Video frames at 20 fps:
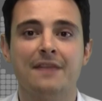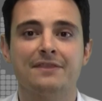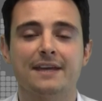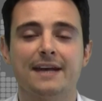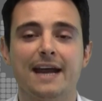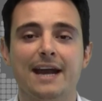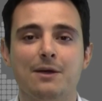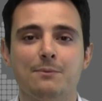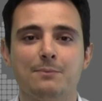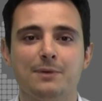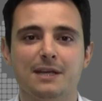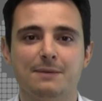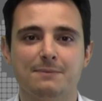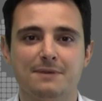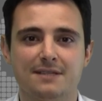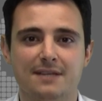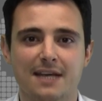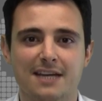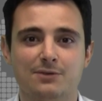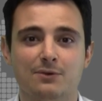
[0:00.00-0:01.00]
The Nanobeam
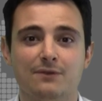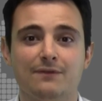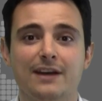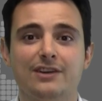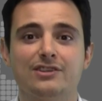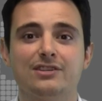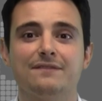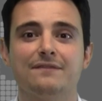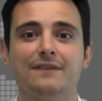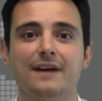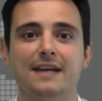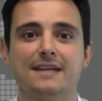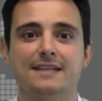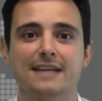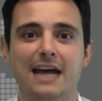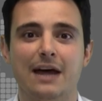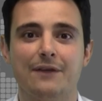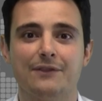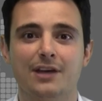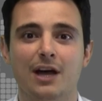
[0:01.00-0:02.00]
is set to eventually phase
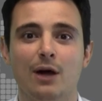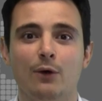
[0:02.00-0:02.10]
out the